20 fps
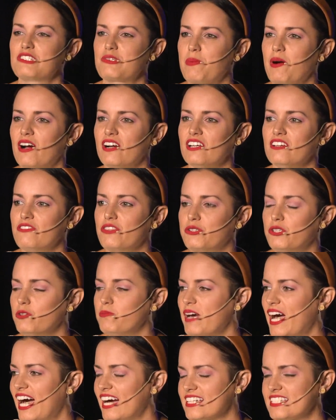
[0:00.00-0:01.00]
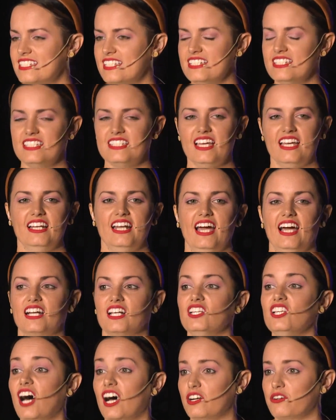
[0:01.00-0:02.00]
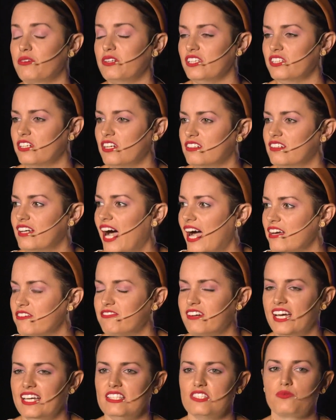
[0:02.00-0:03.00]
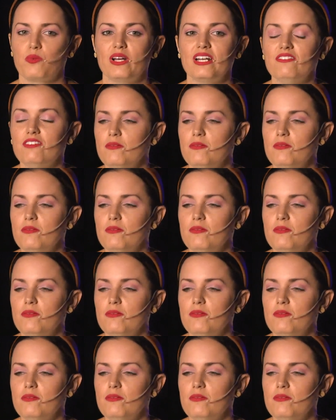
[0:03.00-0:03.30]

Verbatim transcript: I was a part of the group Axis and had a lot of really good guy friends.